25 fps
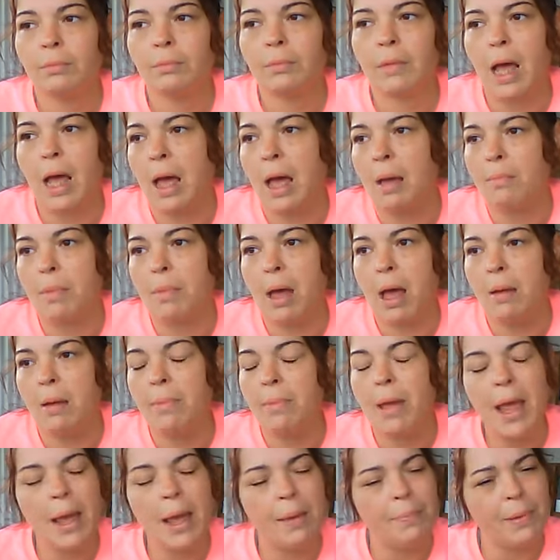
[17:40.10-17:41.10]
I'm, I'm
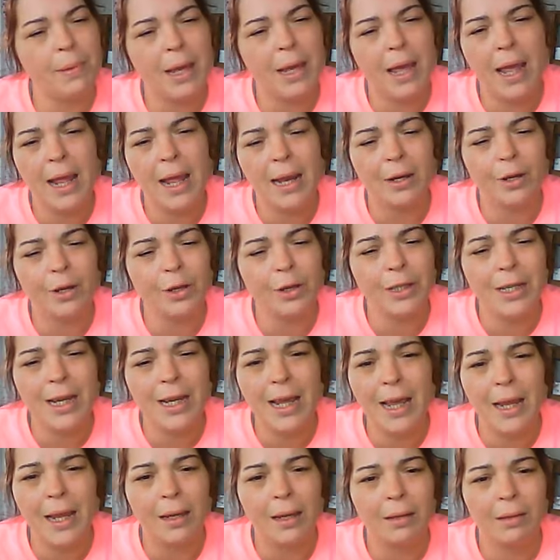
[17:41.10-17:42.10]
happy I had a good
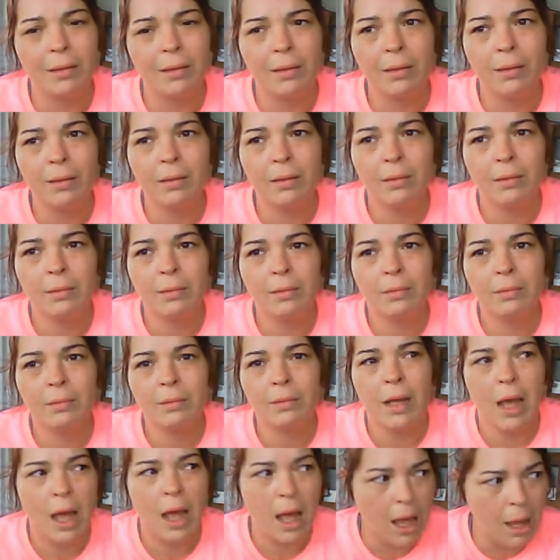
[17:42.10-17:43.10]
day.
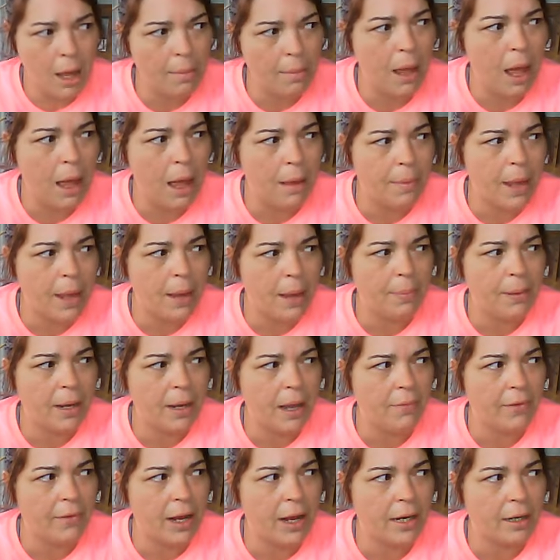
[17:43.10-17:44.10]
i I'm happy
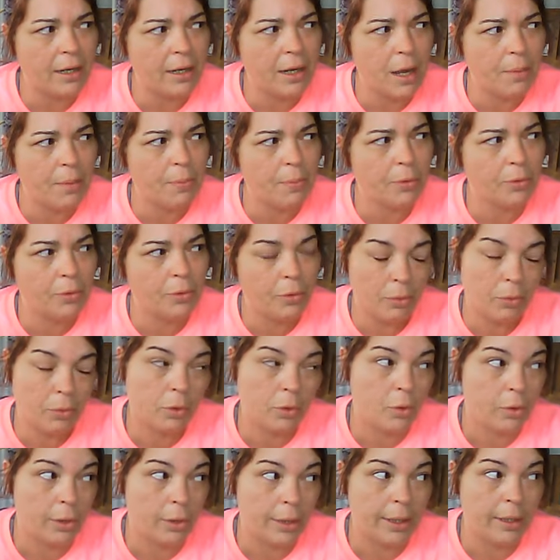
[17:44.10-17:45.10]
I've had a couple,
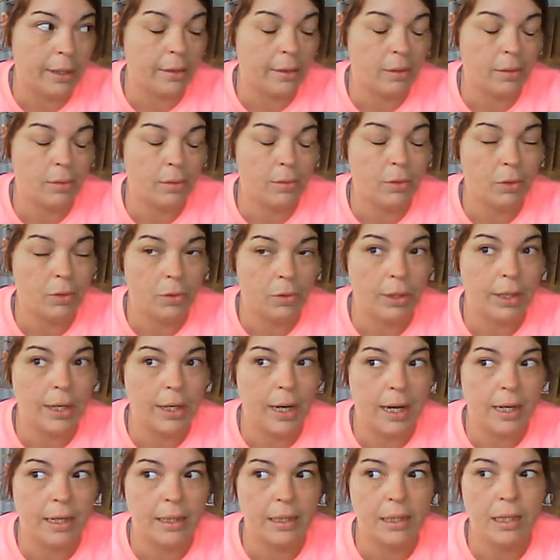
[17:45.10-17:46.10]
three, three
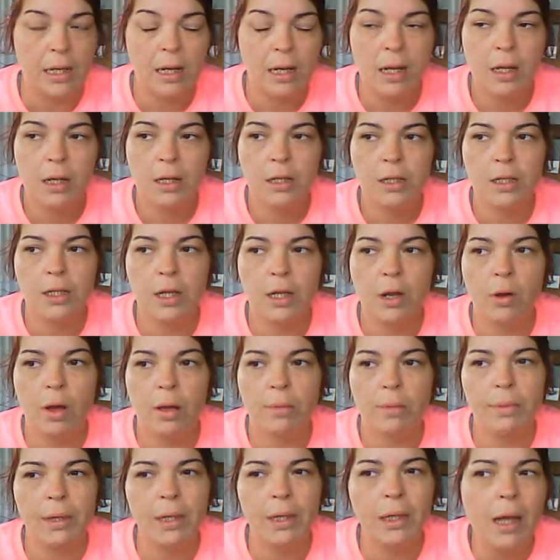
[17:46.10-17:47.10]
days. So,
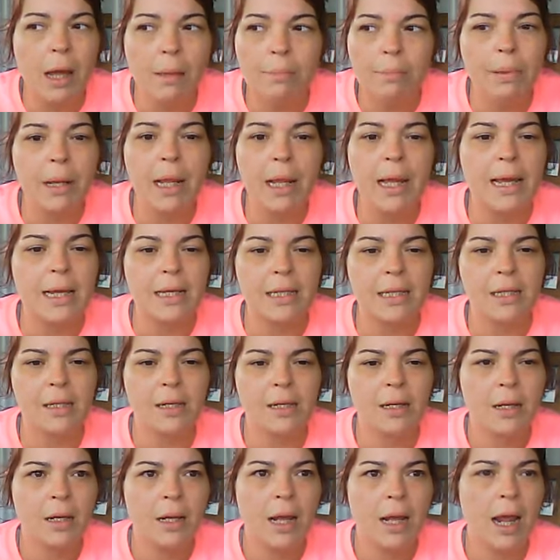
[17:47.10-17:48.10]
I mean, I'm
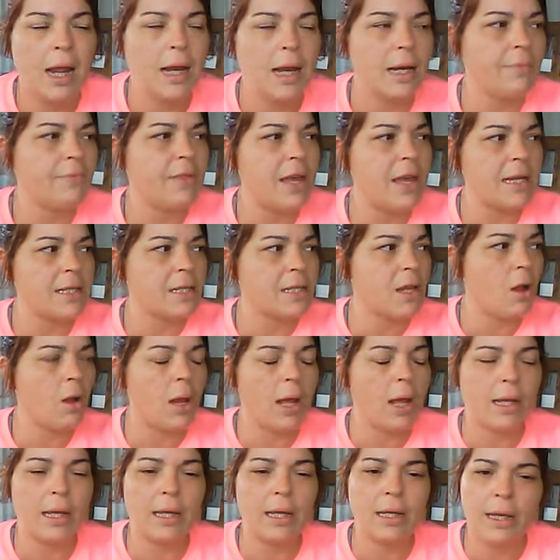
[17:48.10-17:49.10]
blessed. And if that's all
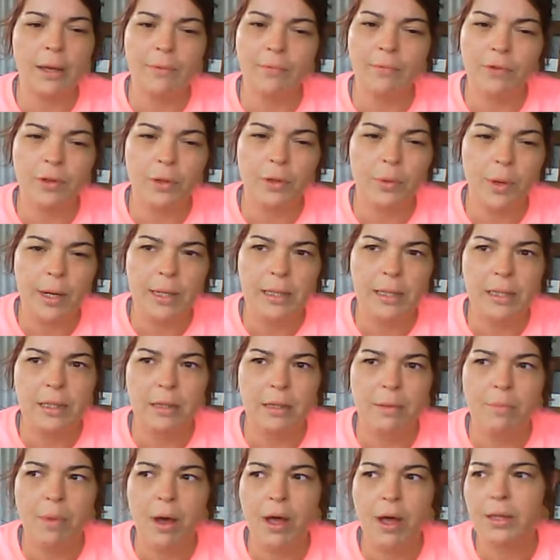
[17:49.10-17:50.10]
I can get for the rest of
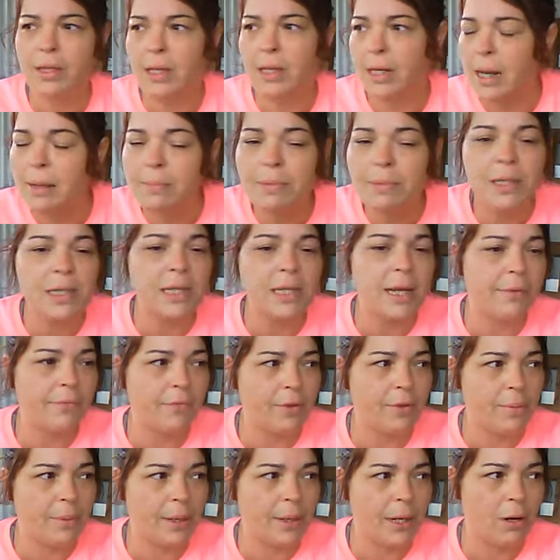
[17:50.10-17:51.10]
the month and I'm sick
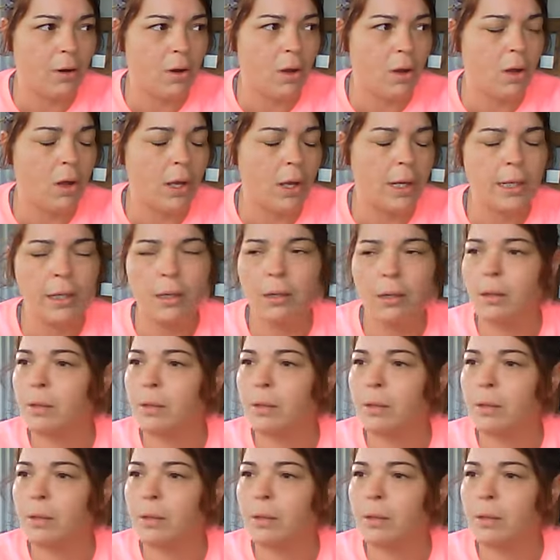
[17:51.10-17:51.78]
from here on,